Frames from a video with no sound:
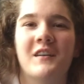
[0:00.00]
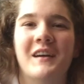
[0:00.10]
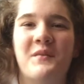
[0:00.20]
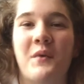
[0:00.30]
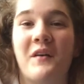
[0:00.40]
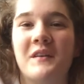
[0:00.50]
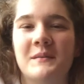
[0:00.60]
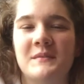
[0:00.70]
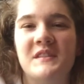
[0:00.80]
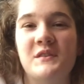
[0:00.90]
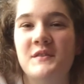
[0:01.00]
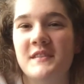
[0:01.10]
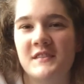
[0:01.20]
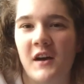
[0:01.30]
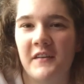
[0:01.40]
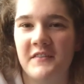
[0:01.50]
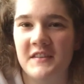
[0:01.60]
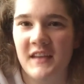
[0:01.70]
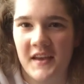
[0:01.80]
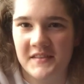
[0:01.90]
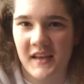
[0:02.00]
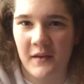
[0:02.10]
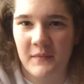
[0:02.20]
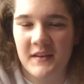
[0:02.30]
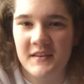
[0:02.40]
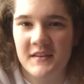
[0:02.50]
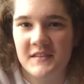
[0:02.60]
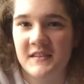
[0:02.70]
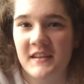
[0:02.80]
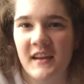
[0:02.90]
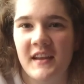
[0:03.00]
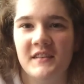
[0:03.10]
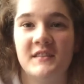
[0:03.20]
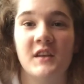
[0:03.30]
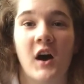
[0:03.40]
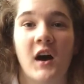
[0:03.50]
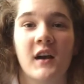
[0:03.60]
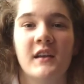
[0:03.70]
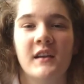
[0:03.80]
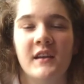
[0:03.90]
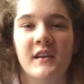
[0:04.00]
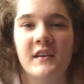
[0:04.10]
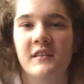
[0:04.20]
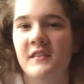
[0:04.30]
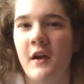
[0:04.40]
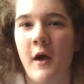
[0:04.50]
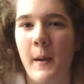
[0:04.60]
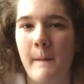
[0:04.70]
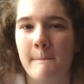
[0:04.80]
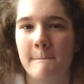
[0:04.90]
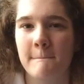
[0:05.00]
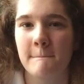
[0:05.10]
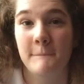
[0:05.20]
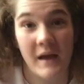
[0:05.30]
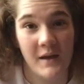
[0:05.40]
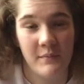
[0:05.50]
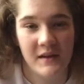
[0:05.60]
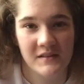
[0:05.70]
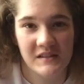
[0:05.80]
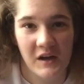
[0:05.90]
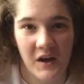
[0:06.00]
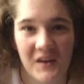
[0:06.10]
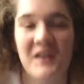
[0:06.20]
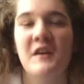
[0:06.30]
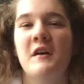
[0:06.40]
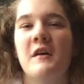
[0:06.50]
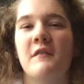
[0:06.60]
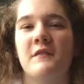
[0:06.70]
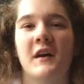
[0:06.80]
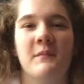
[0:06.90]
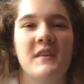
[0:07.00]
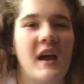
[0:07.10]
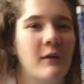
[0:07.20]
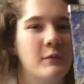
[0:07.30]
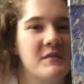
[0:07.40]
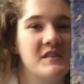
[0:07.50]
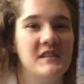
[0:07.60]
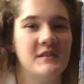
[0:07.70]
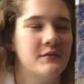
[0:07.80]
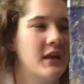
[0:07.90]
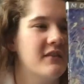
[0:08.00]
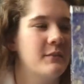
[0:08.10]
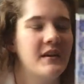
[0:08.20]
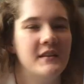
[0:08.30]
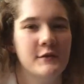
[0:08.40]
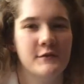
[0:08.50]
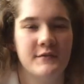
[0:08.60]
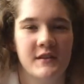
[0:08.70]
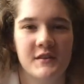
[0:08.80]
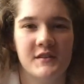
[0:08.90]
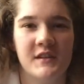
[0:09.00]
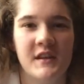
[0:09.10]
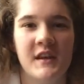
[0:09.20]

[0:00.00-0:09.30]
Alright, welcome to the Song of the Day segment. Today's song is Bad Man's Song from the album The Seeds of Love by Tears for Fears.